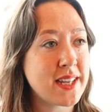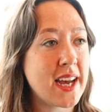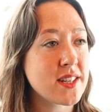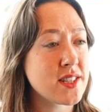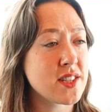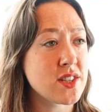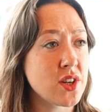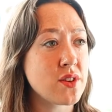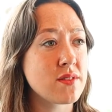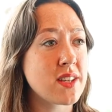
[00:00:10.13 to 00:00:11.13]
text to
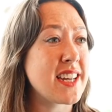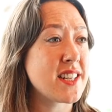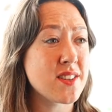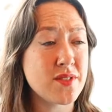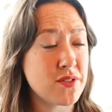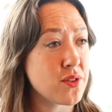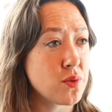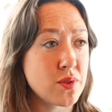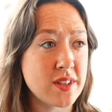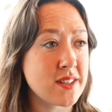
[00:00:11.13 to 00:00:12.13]
suit the needs of different
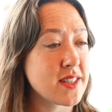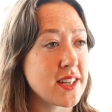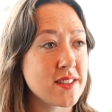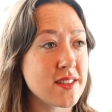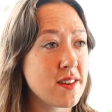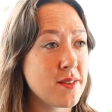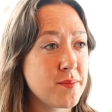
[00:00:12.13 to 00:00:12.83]
audiences.